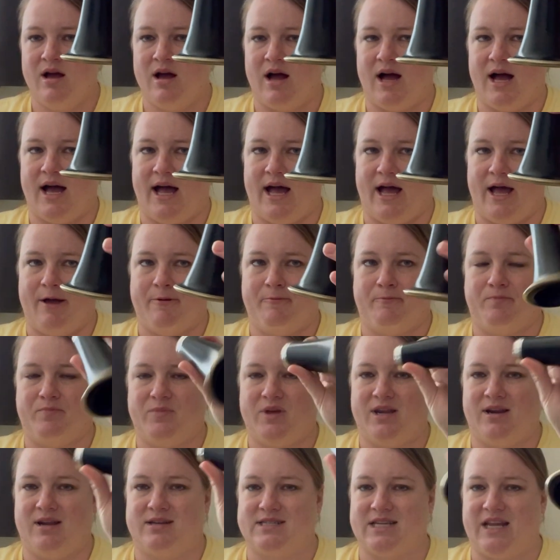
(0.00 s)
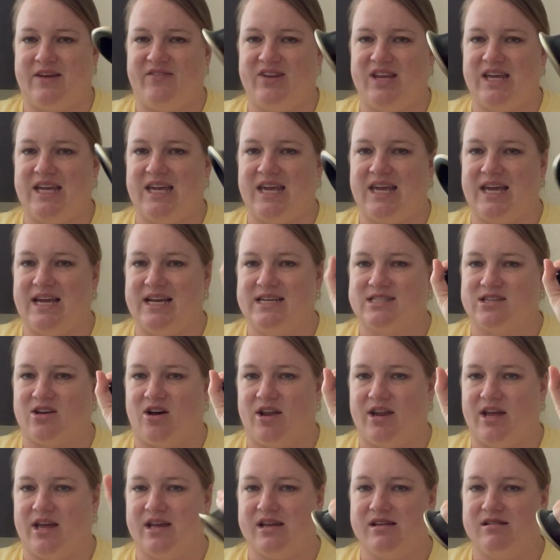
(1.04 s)
It doesn't have any keys
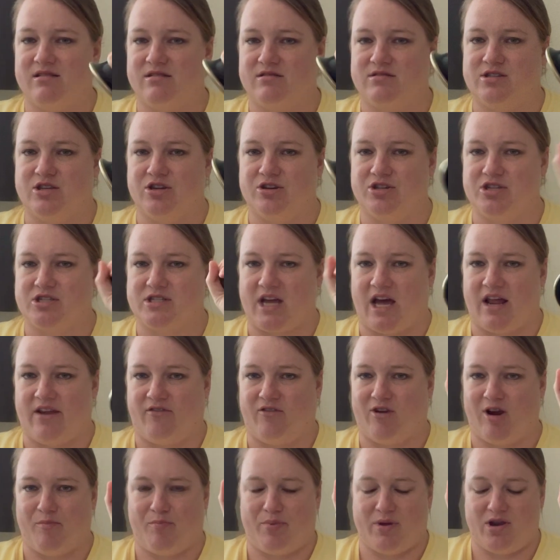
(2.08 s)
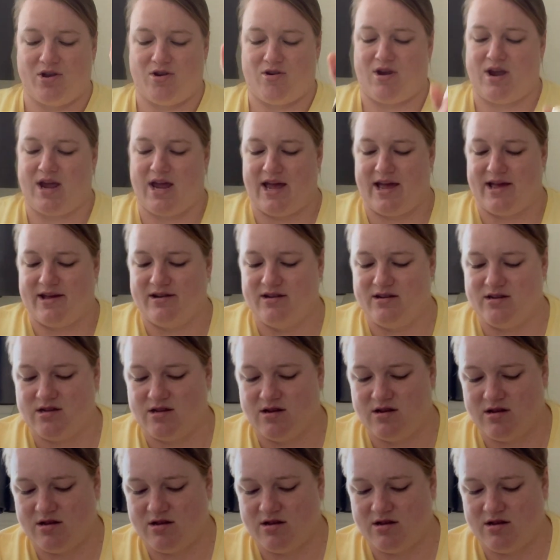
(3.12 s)
on it, so you can just kind of grip it in your hand.